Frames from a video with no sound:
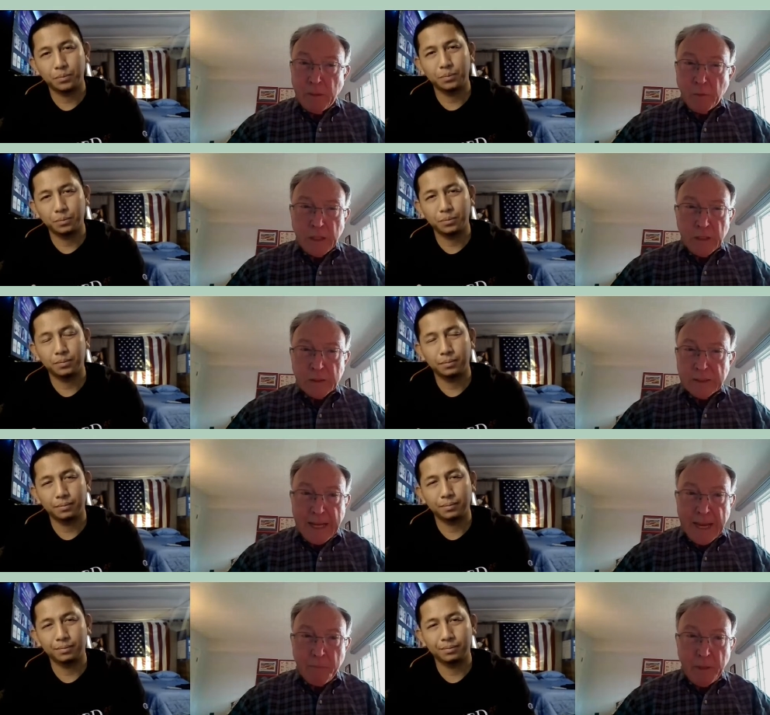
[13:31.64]
Speaker 1: be real
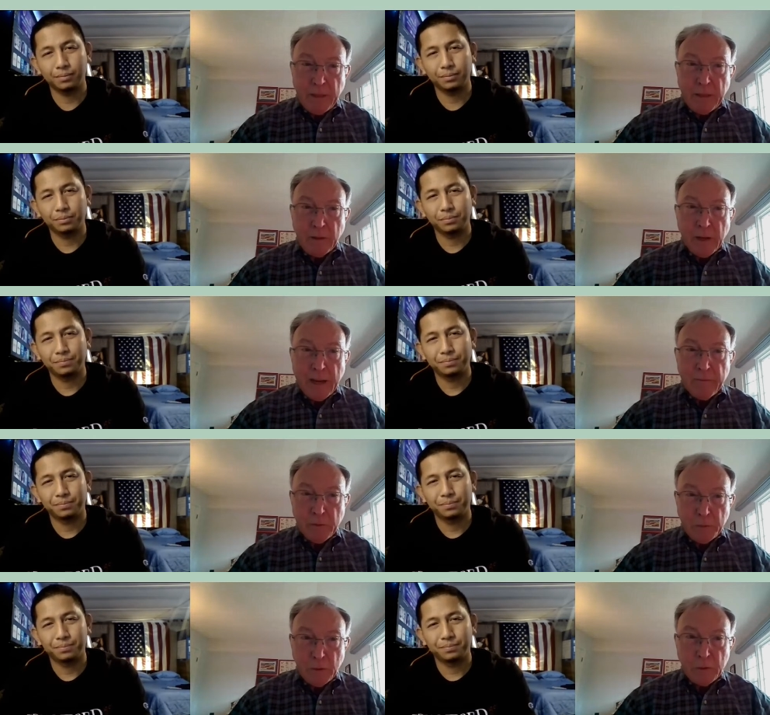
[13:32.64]
snappy or have a
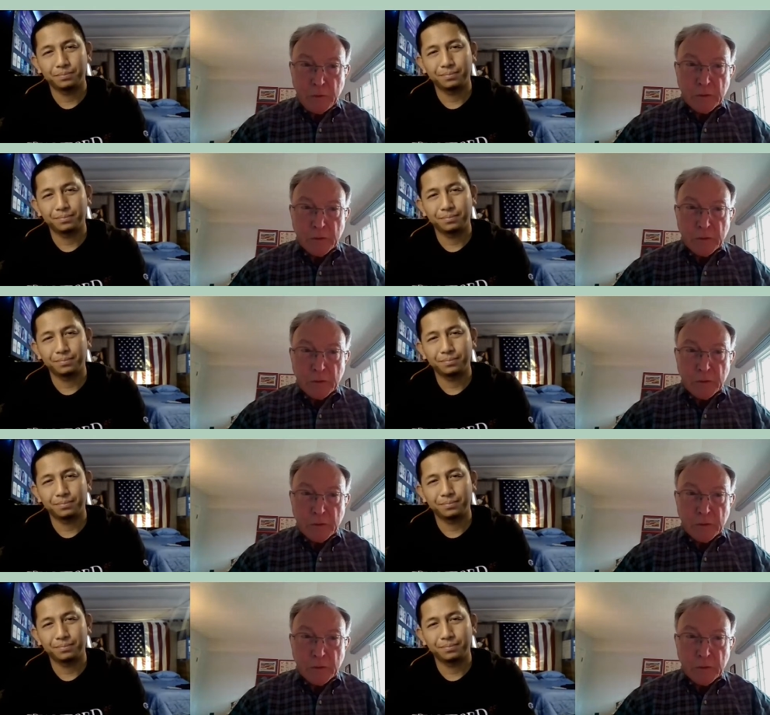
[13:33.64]
mood